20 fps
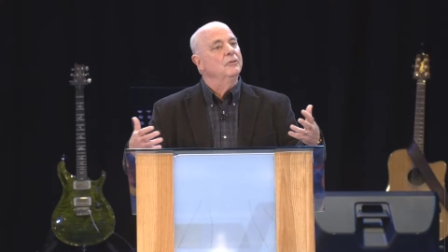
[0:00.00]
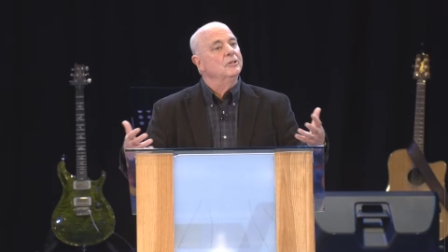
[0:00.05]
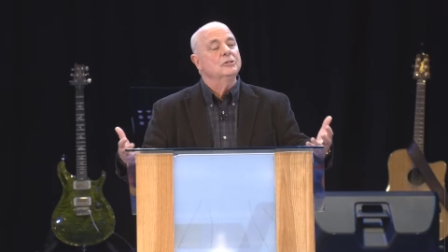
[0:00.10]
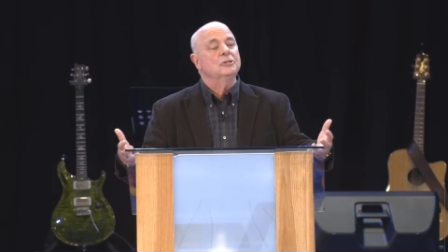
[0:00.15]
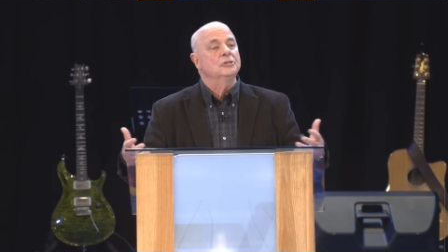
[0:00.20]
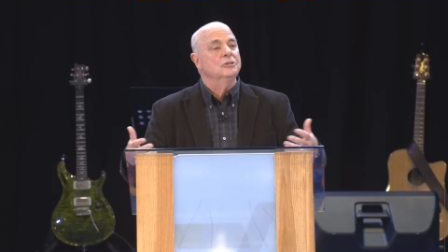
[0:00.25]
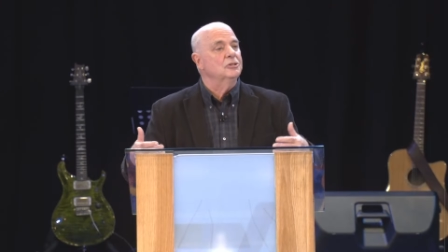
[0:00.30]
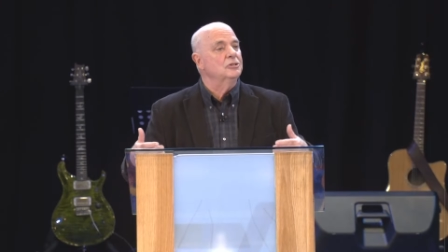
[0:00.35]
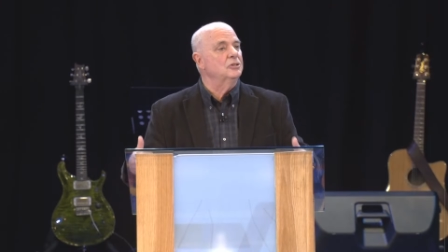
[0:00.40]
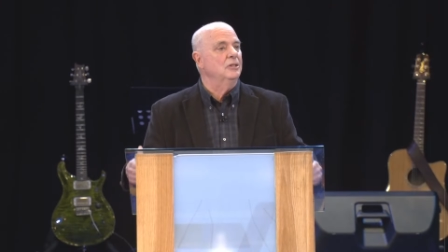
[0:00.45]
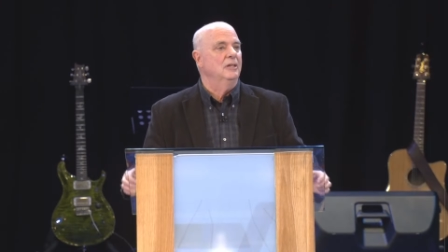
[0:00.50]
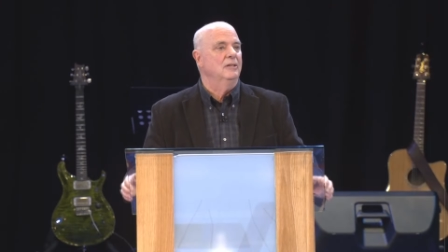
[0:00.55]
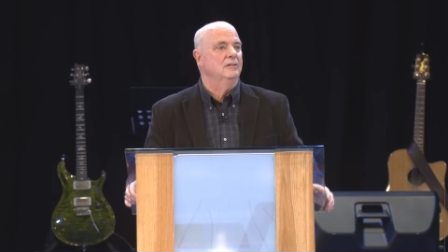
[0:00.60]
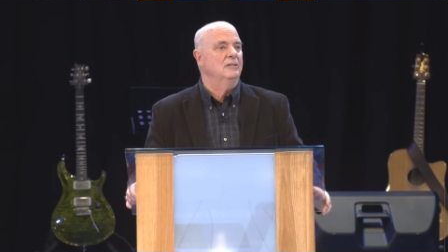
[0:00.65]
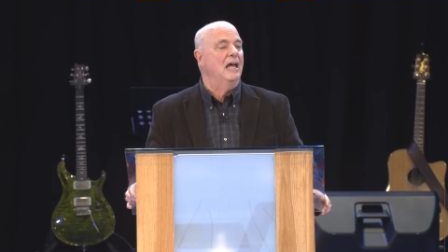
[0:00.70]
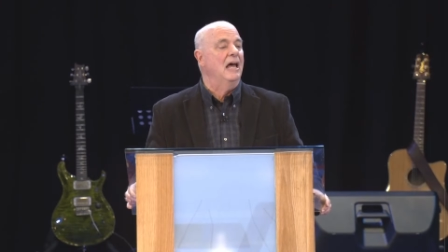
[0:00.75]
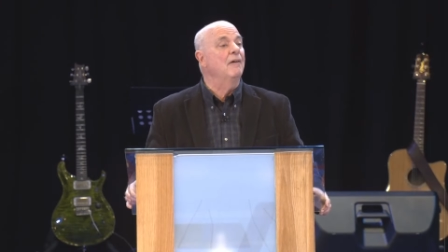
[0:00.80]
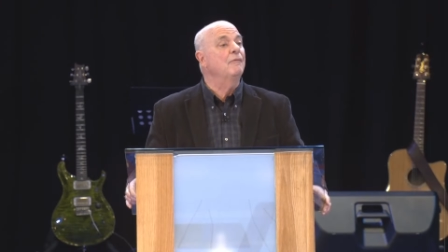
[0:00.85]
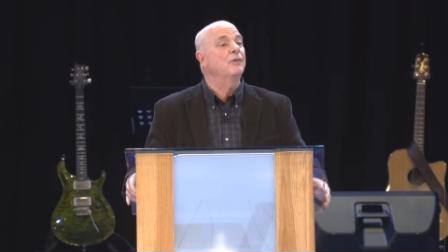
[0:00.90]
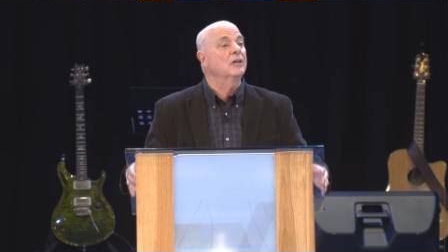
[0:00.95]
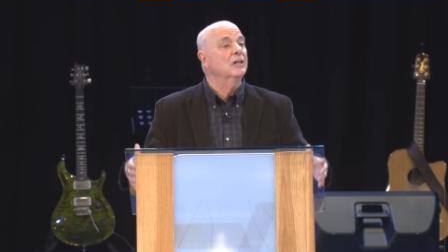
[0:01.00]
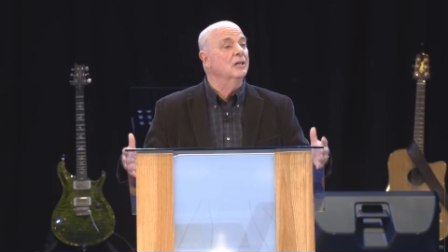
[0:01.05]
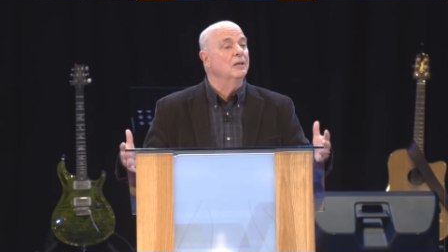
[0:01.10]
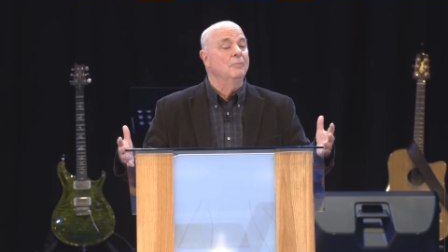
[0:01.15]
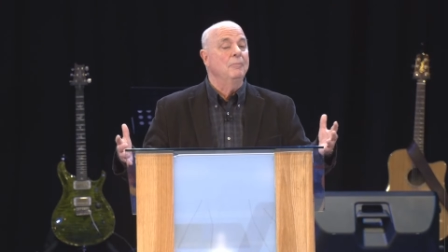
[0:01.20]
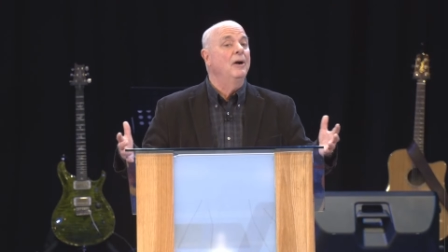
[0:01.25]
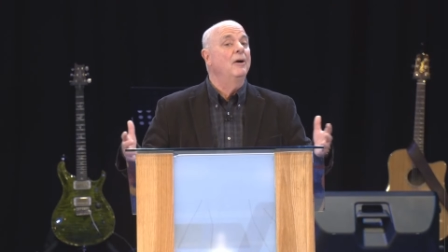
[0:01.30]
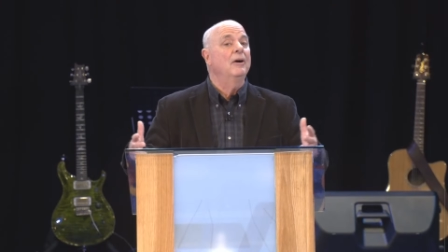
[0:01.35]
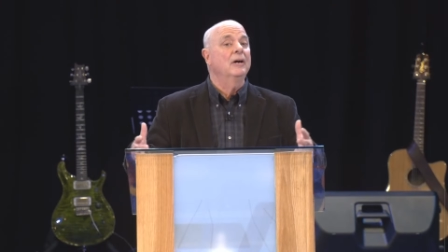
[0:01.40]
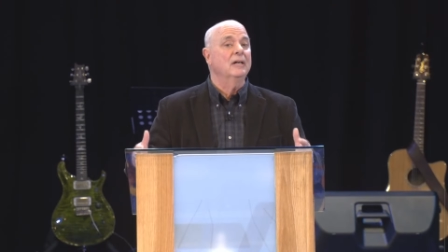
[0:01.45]
This is African
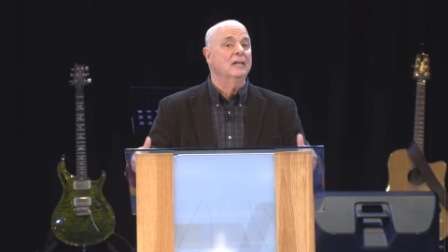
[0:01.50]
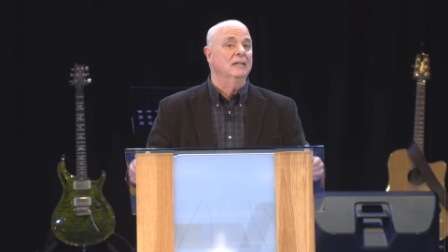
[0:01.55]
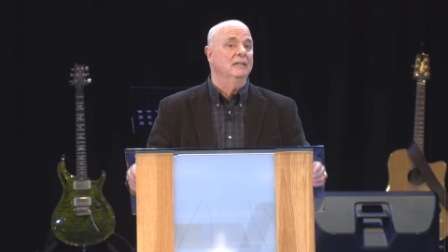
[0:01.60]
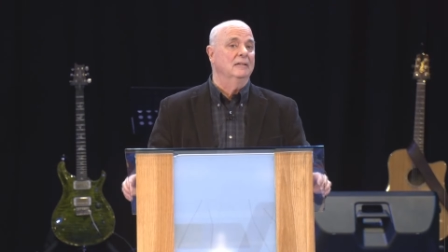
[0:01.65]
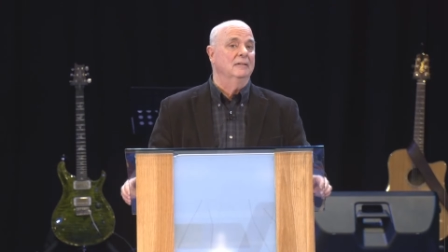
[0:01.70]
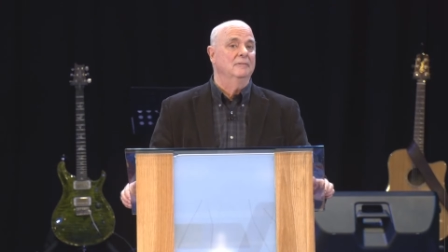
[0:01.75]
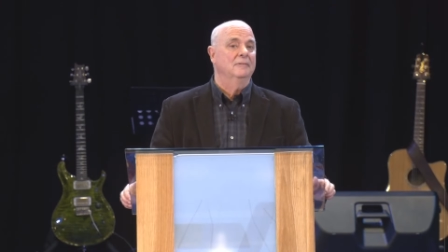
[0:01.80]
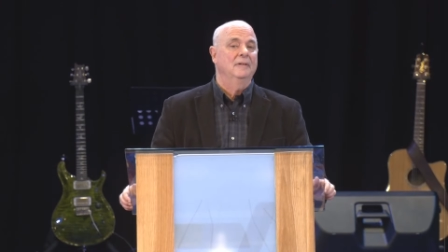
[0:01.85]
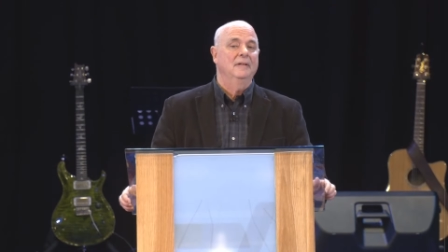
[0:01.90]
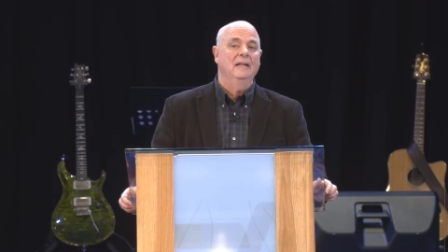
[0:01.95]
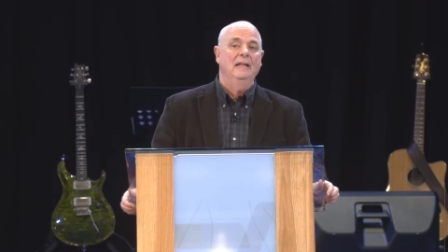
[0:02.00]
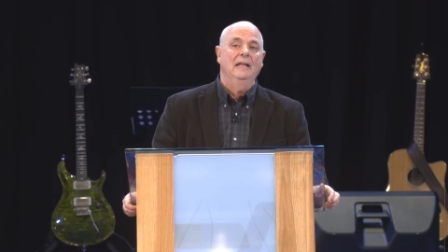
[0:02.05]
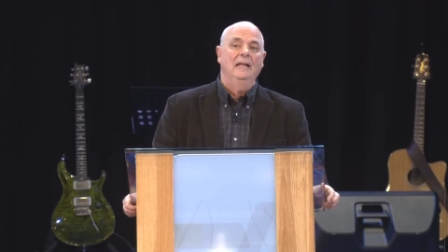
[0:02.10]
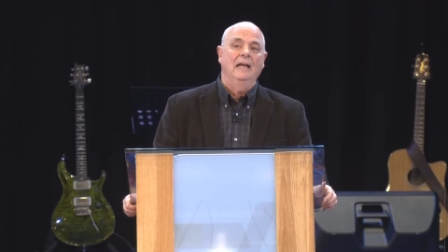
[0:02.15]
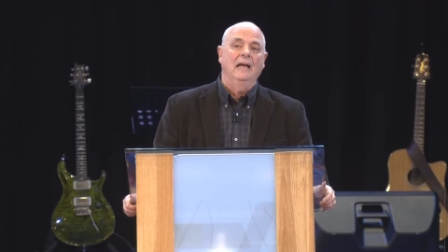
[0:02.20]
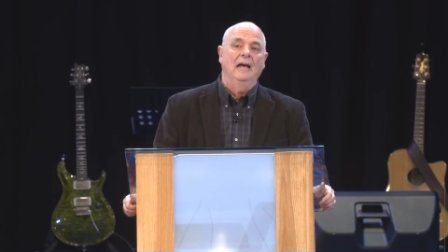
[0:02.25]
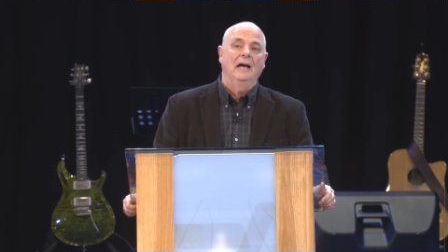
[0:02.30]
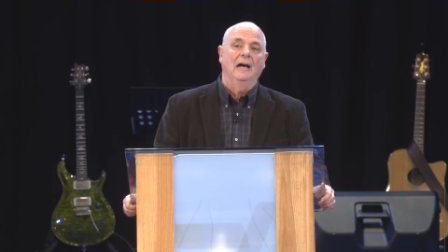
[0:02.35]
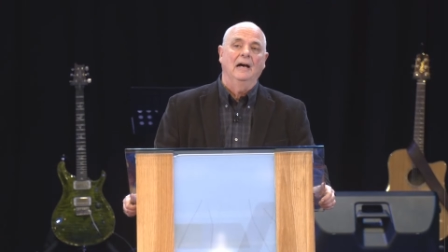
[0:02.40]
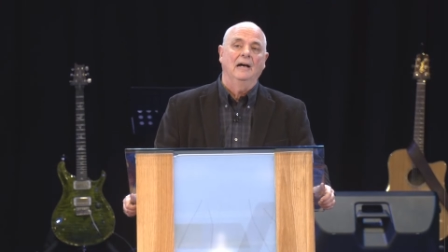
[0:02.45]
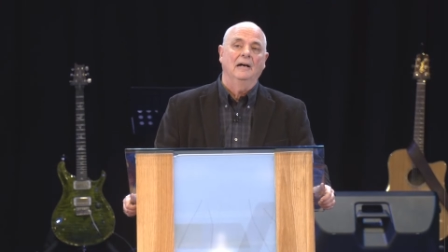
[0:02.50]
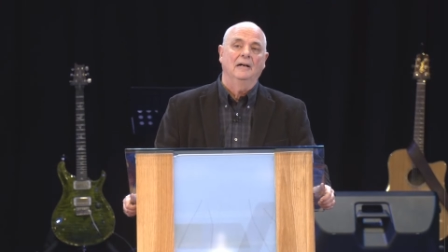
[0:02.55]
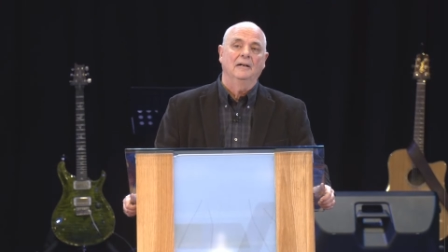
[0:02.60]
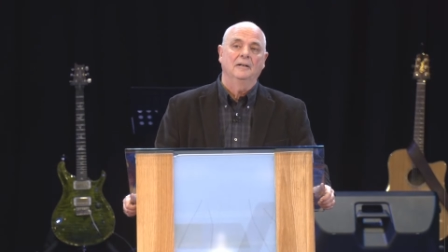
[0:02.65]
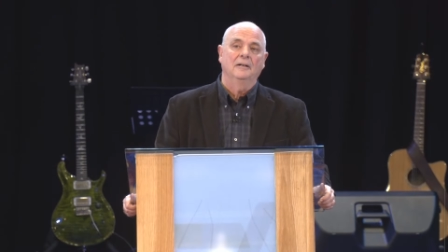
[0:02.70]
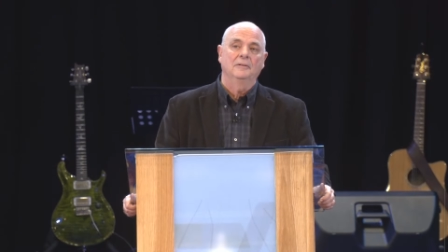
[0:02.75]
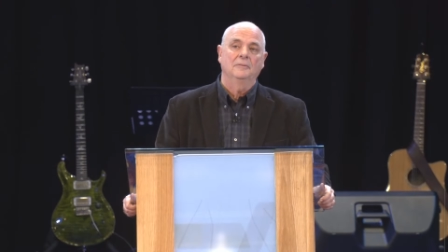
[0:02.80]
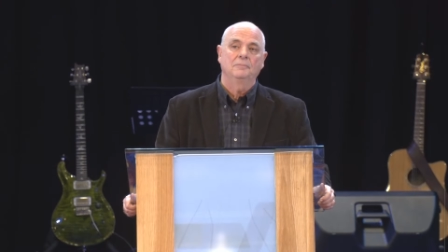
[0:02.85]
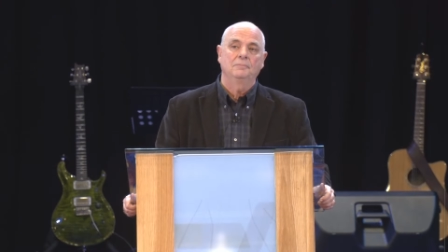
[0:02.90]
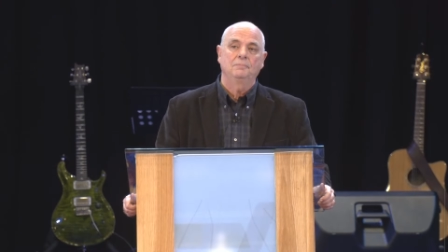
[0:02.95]
American uh,
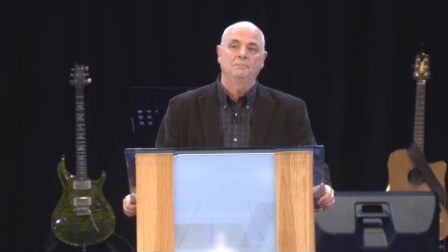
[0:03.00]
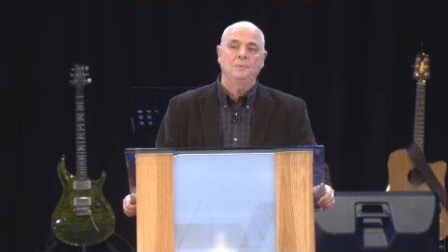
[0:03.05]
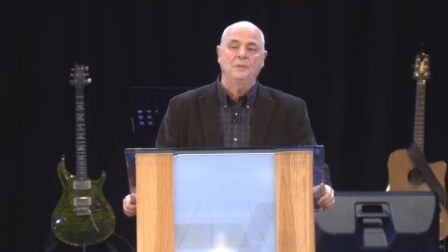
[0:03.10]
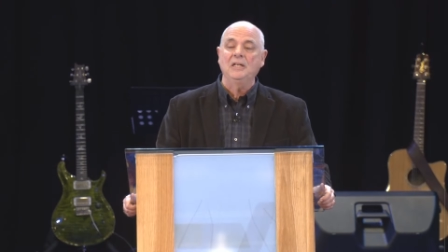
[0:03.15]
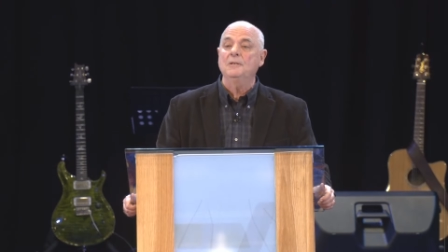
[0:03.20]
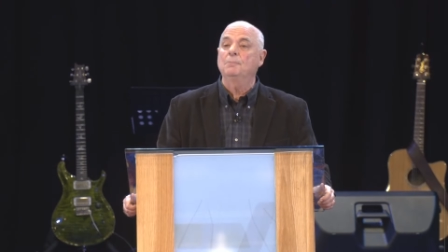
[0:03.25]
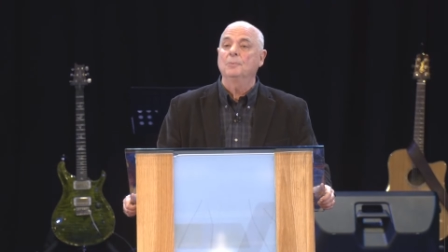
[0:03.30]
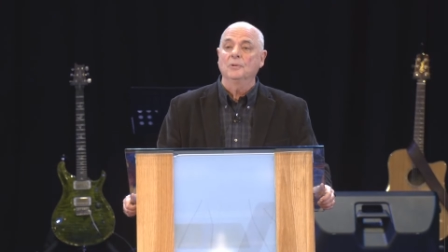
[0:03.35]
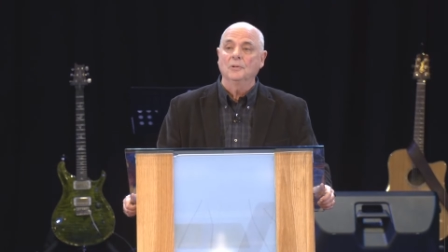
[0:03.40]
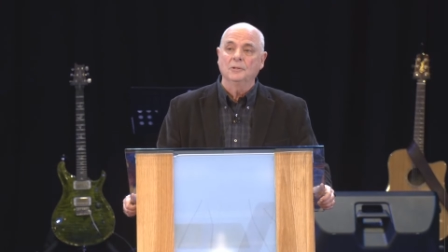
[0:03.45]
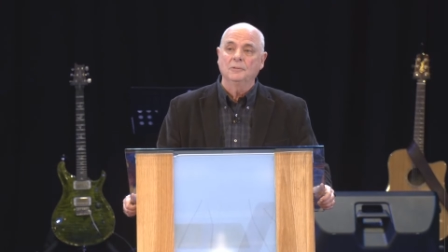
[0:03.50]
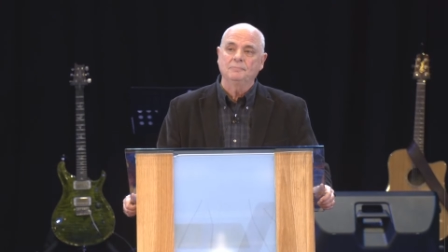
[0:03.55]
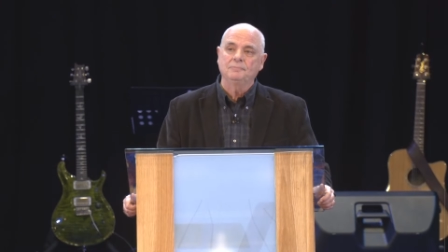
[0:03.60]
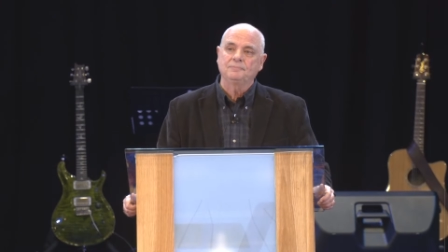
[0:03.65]
people